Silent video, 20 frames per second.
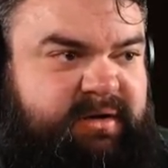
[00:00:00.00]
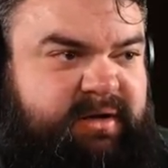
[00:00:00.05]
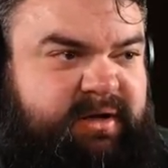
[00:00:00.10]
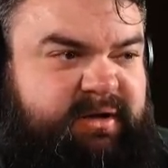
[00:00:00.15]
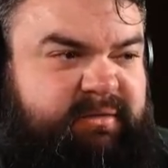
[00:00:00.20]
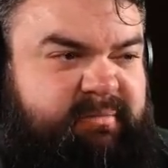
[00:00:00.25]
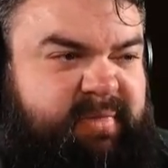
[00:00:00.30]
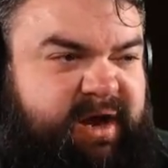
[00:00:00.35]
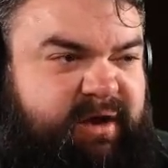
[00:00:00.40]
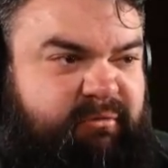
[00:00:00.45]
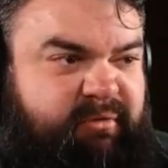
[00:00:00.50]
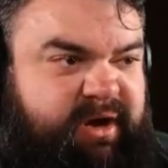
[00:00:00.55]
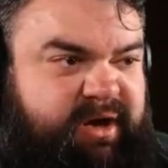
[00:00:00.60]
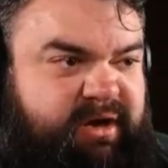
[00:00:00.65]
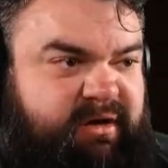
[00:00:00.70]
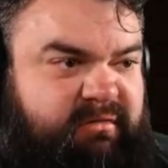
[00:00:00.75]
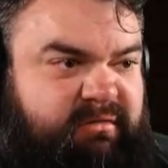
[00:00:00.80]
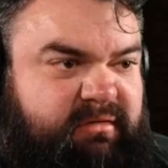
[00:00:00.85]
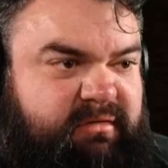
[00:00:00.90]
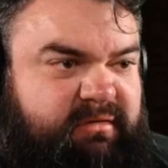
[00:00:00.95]
It's my
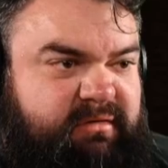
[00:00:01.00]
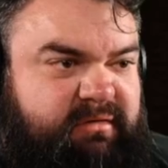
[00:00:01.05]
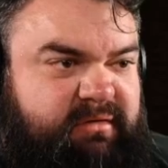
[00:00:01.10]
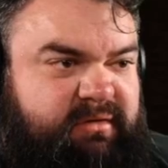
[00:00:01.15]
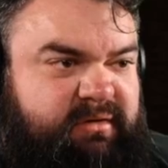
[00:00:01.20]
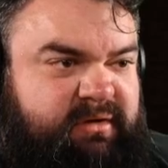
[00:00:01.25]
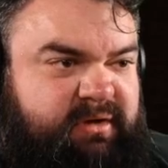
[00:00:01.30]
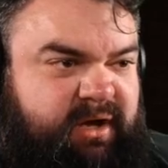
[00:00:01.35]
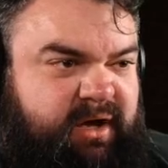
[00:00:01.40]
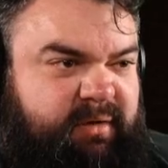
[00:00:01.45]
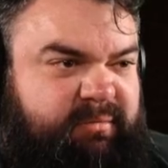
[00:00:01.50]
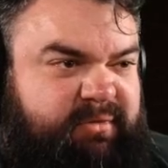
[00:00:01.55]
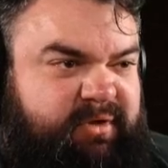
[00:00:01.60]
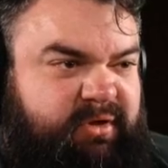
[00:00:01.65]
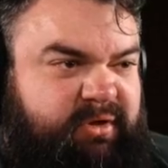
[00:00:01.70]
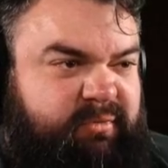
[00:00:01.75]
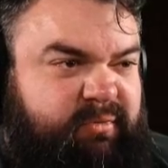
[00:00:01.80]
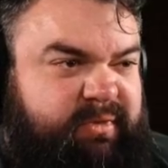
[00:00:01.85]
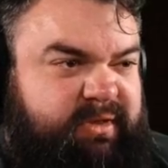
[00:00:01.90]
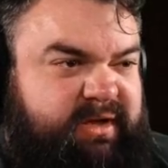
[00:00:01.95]
window. I'm the
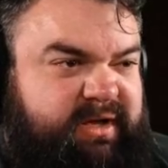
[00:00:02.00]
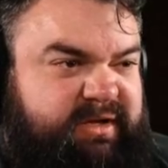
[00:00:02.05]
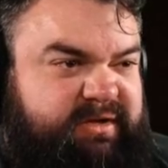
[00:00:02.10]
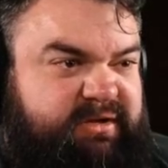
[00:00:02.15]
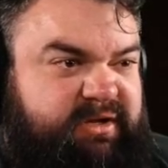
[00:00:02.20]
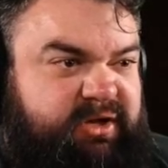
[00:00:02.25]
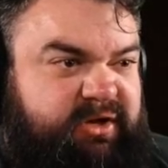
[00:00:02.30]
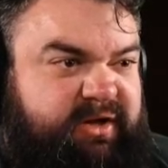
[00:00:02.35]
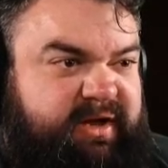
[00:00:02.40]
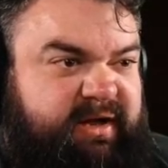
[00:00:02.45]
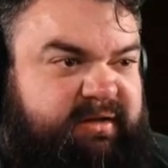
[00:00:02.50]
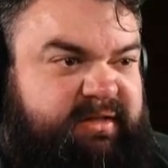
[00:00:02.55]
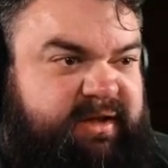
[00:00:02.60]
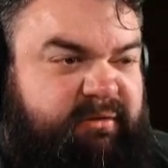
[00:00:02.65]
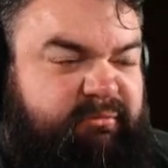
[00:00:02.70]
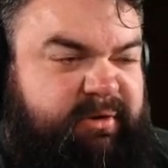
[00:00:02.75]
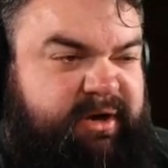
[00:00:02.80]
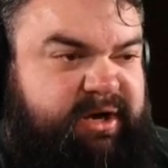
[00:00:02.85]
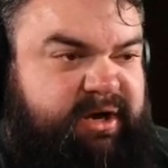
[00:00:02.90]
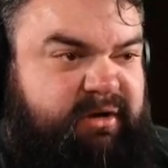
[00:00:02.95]
only one that gets to look out that
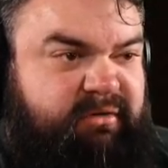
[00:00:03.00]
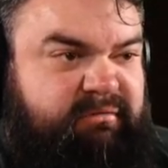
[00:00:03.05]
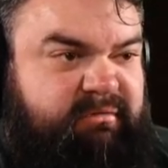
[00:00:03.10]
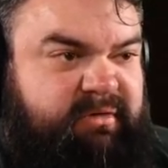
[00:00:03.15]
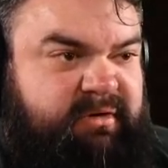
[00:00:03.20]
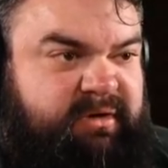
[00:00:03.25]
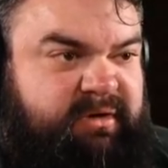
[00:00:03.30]
window.